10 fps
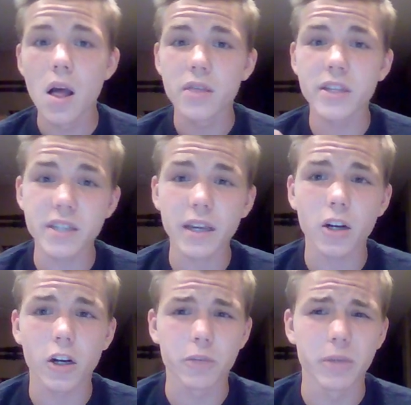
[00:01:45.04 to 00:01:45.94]
The second
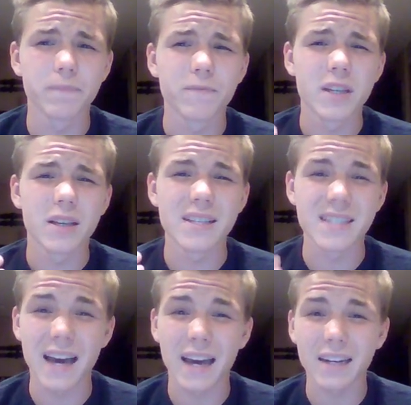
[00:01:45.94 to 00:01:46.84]
argument is
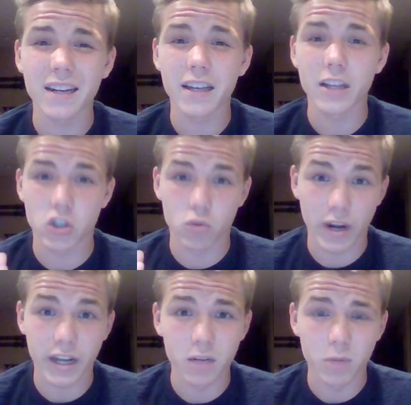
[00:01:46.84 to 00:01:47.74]
that it's a
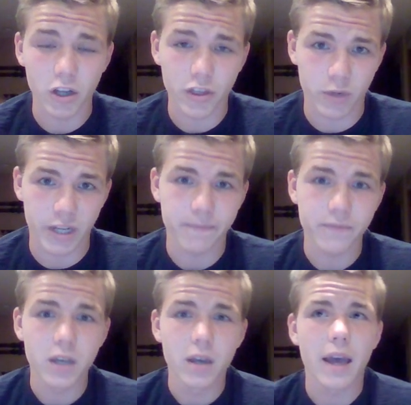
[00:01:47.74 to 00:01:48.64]
ray gun Mark III,
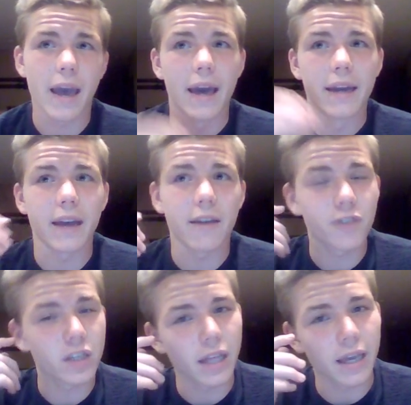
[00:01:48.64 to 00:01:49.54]
and I
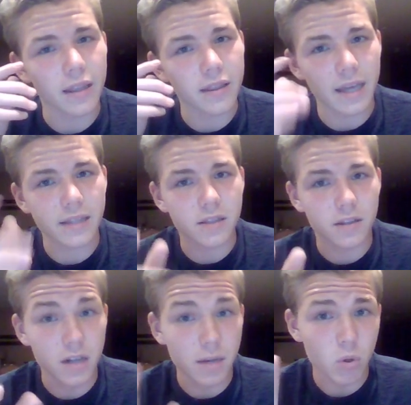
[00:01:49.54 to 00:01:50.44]
feel like that's
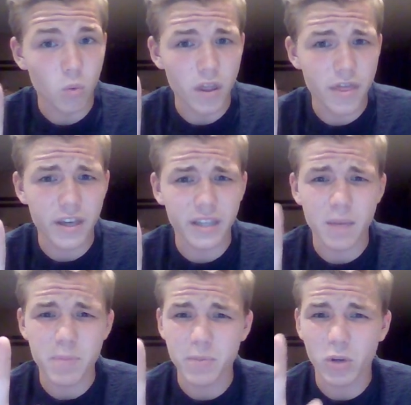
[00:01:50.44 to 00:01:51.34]
the number one thing
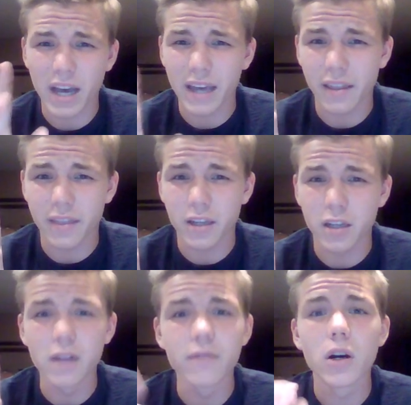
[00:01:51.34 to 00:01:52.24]
that people kind of think
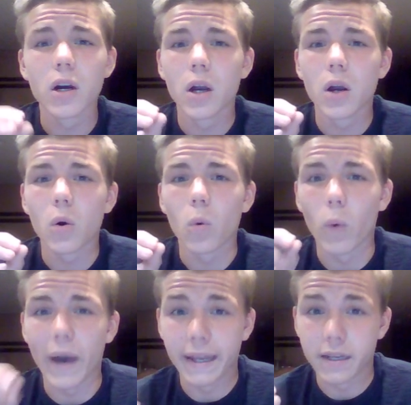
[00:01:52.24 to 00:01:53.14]
of
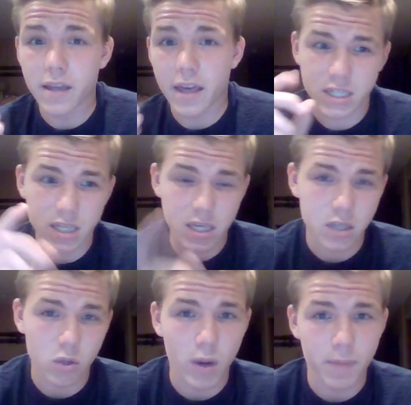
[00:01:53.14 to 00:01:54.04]
when they
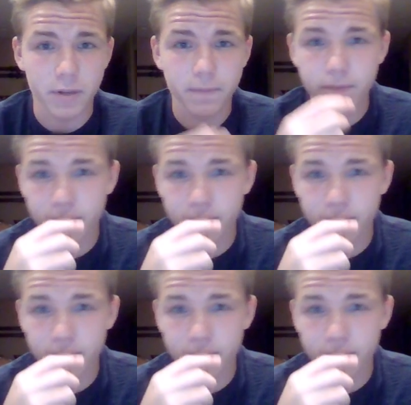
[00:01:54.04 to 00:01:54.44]
see the weapon.